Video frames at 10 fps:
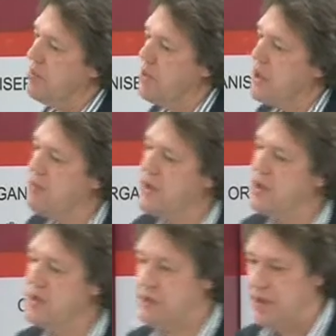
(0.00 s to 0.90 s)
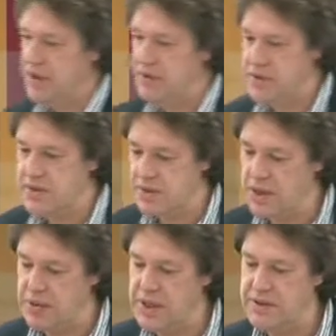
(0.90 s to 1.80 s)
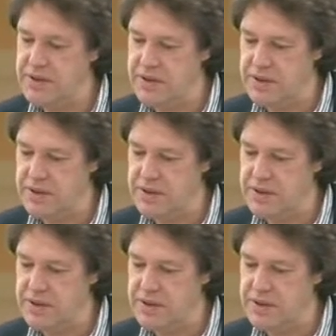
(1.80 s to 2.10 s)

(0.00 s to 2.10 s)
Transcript: But I find it very interesting now that